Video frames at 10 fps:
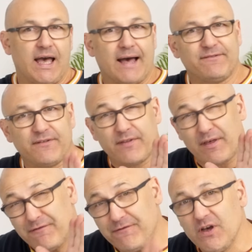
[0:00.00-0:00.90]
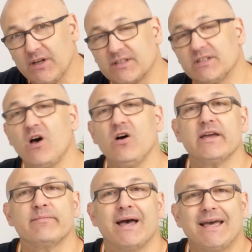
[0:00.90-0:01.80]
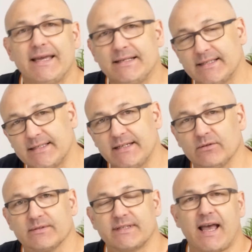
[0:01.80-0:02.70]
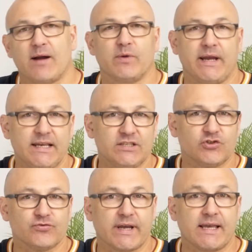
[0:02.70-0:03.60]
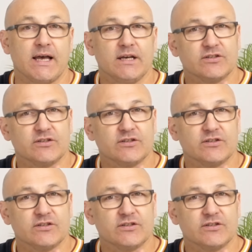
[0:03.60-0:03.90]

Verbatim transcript: and for the first time in stills camera history,